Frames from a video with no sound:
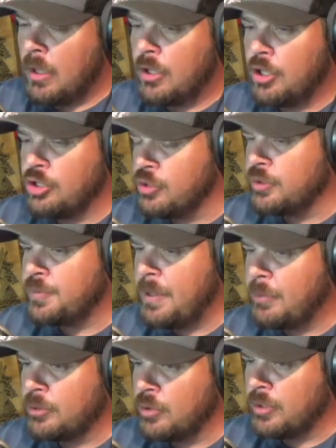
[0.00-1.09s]
The Jewish
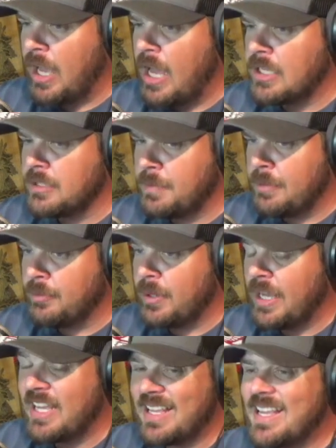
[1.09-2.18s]
people told the Gaza people,
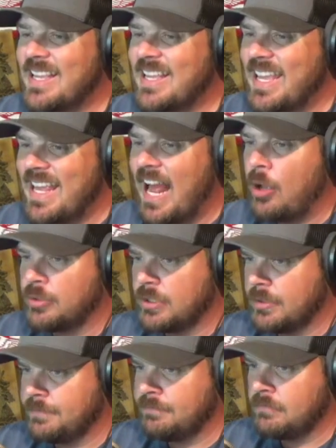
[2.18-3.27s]
hey, get out.
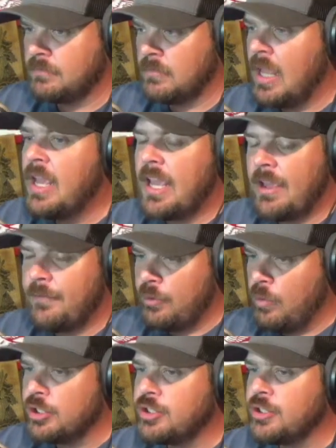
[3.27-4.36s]
If you
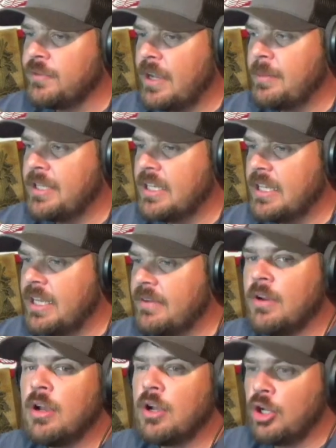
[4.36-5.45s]
want your family to live,
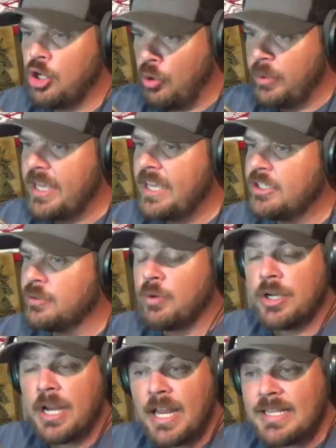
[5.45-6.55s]
go to Egypt. We're
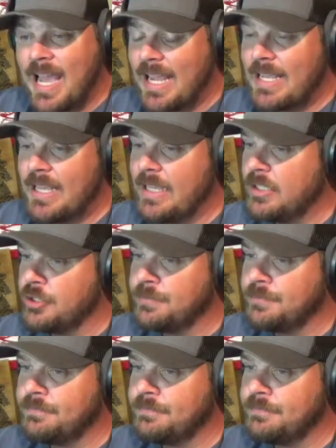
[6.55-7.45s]
not attacking Egypt.